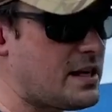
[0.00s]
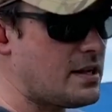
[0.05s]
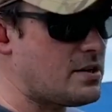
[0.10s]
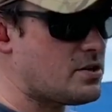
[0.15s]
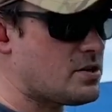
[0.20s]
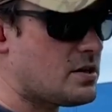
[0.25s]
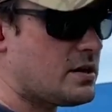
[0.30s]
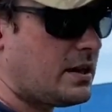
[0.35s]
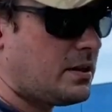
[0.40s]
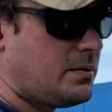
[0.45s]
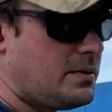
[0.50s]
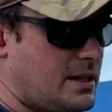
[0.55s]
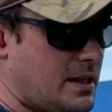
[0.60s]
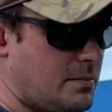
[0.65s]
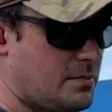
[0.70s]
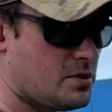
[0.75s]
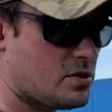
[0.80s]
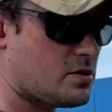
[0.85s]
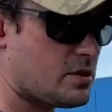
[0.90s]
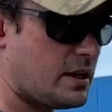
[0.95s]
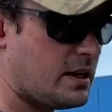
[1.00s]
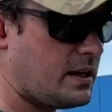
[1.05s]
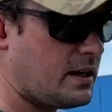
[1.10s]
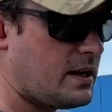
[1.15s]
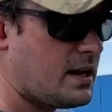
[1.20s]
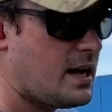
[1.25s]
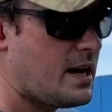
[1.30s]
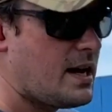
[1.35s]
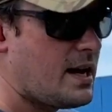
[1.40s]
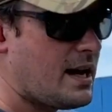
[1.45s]
just like we demonstrated
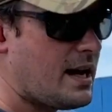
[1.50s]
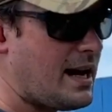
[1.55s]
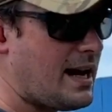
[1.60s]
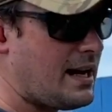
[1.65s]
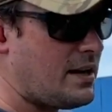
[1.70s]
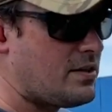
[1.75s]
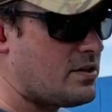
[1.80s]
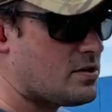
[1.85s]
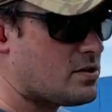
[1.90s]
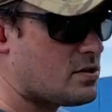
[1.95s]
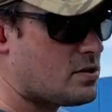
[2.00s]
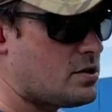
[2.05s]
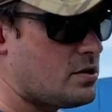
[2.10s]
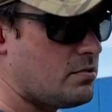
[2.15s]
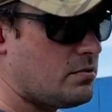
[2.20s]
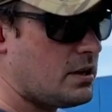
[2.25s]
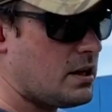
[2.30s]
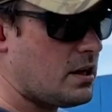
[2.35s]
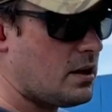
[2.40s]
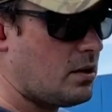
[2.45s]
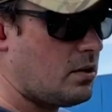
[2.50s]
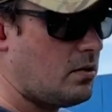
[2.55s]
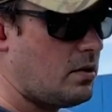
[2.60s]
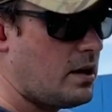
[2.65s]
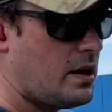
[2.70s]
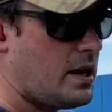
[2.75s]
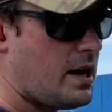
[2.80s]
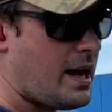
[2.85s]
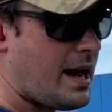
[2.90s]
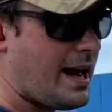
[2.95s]
in the studio.
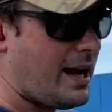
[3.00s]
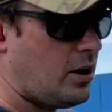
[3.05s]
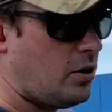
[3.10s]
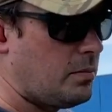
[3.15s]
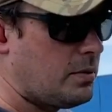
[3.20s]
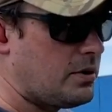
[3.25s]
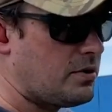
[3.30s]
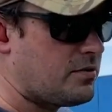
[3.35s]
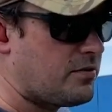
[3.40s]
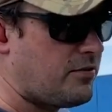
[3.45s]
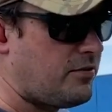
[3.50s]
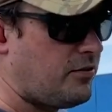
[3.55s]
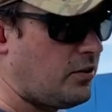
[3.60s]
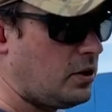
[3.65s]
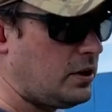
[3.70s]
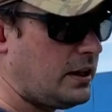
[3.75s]
Elbows fully